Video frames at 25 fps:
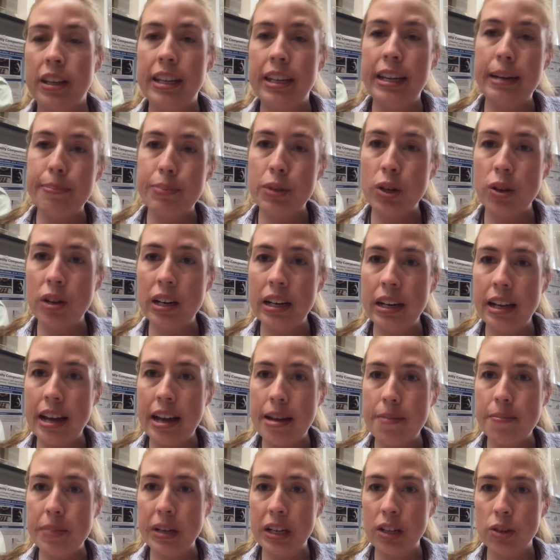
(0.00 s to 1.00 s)
Keep tuning
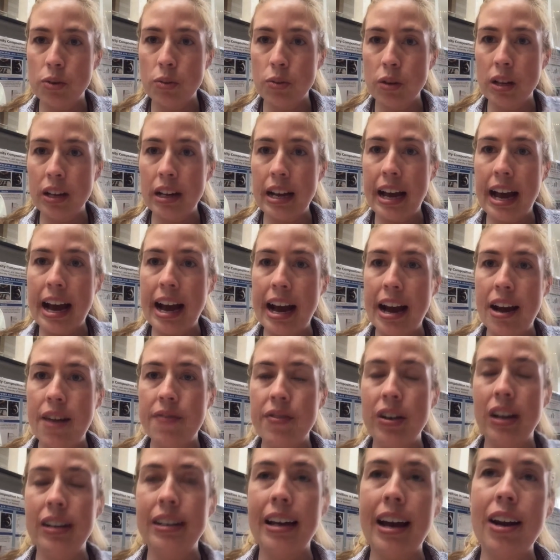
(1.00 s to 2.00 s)
in because we're going to
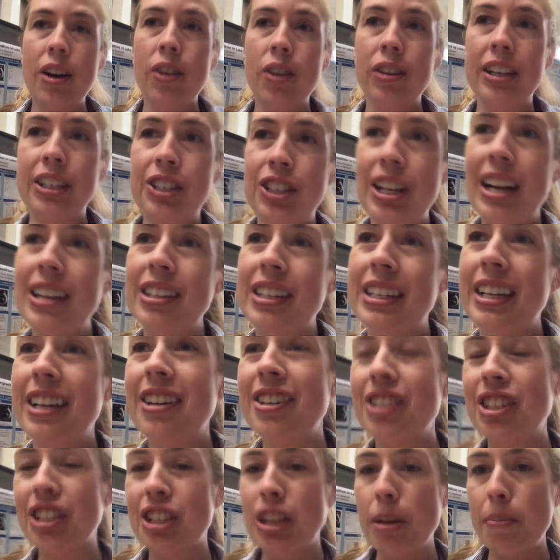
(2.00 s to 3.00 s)
have not only Jess here
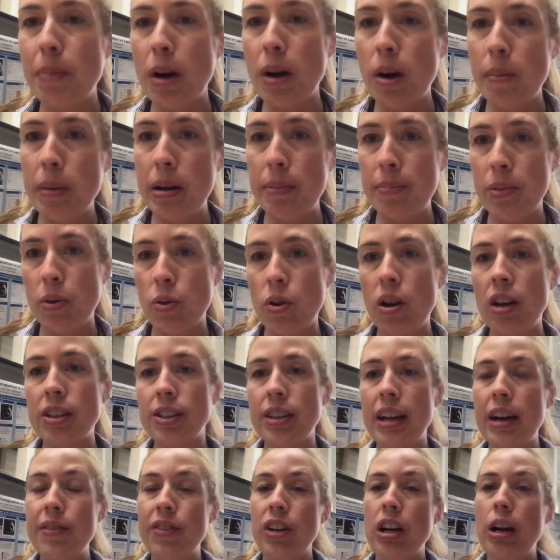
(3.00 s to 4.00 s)
in just a moment, but we'll
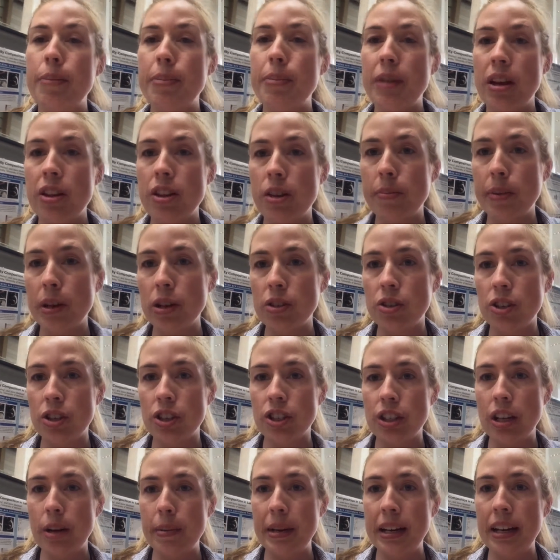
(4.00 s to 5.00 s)
also have a couple other
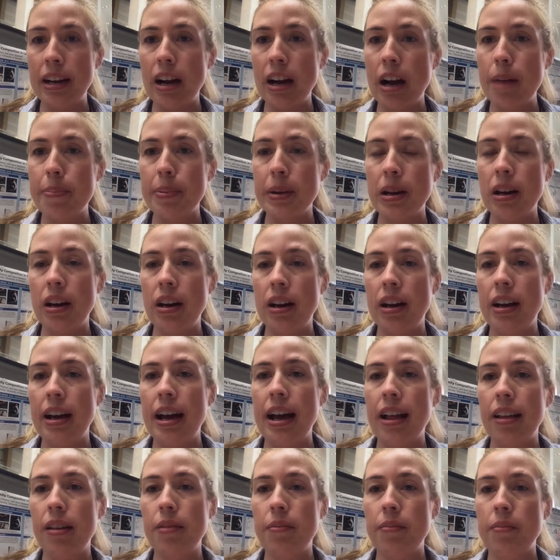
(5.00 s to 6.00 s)
posters coming up.
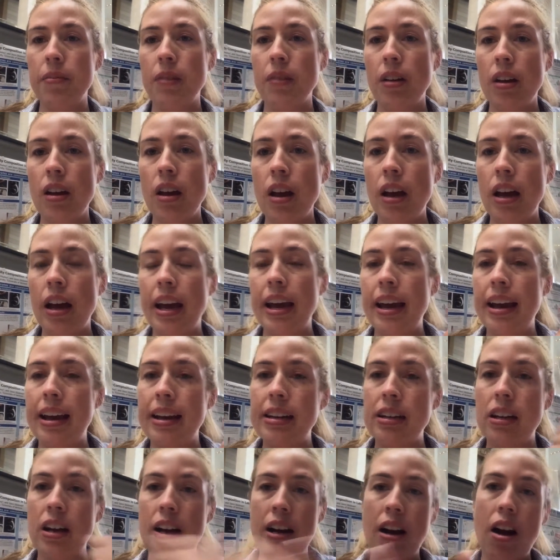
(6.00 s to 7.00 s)
Ellen
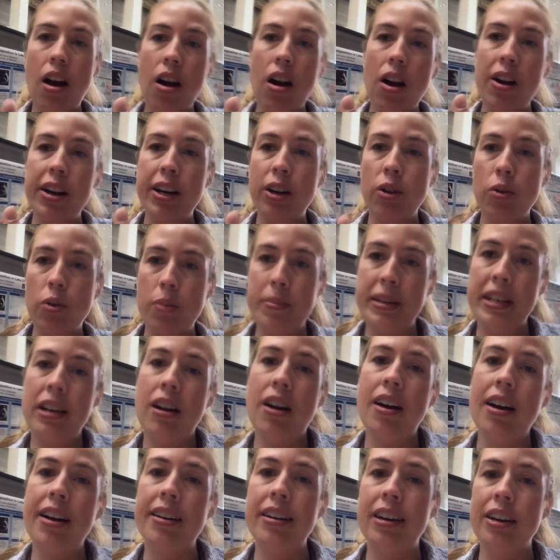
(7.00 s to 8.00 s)
and Ariel will be
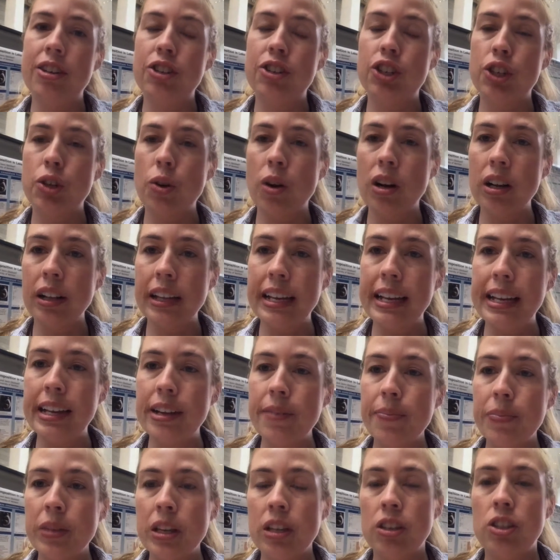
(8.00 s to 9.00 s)
on shortly,
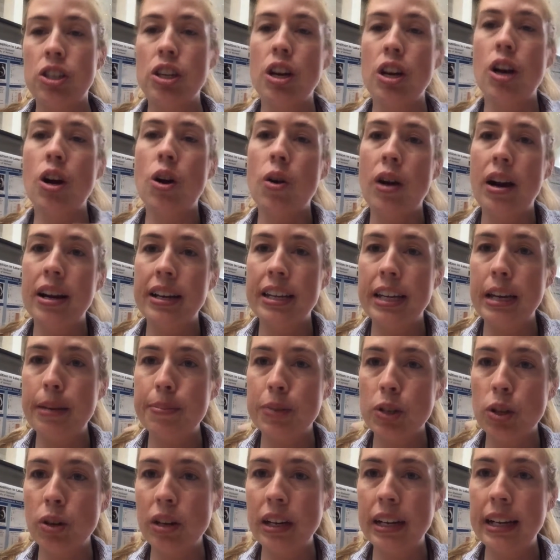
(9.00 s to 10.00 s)
so
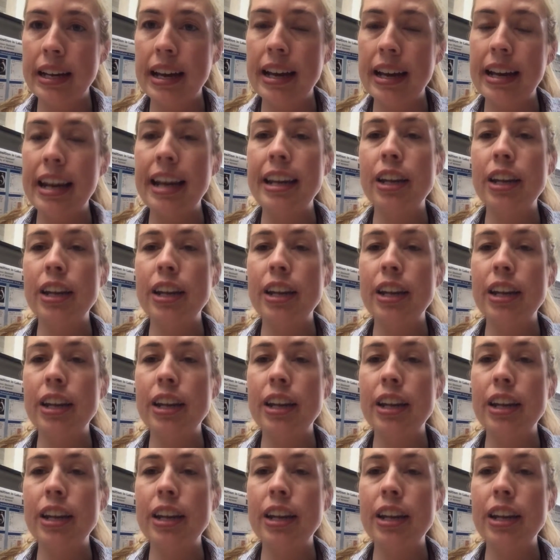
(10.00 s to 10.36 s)
keep tuning in.